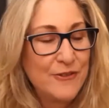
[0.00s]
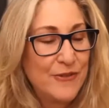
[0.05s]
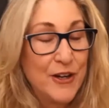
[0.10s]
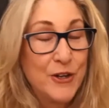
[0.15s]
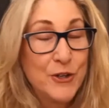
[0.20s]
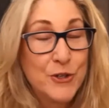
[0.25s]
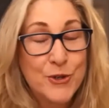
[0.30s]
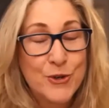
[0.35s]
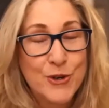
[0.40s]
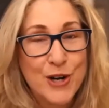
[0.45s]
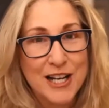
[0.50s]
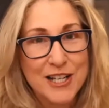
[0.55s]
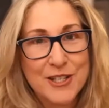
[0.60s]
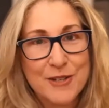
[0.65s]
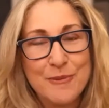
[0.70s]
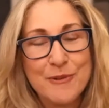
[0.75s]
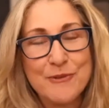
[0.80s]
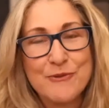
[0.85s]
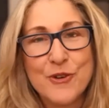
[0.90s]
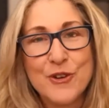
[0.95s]
fingers
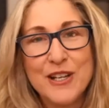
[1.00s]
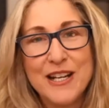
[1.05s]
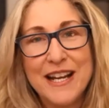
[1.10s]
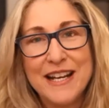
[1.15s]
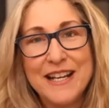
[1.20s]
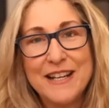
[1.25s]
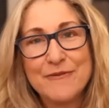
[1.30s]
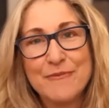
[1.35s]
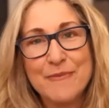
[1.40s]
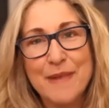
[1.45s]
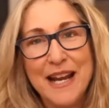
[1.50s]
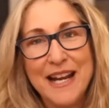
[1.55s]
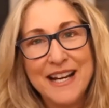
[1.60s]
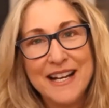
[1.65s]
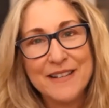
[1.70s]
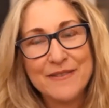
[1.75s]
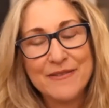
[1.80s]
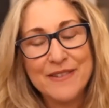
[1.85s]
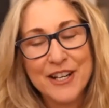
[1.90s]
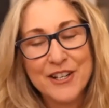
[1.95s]
crossed before the end of May
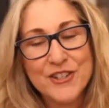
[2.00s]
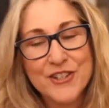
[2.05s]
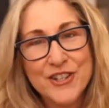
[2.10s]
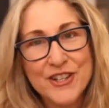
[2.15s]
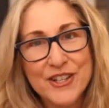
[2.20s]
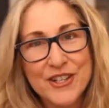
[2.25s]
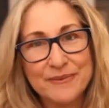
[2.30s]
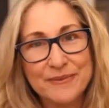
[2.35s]
of next year.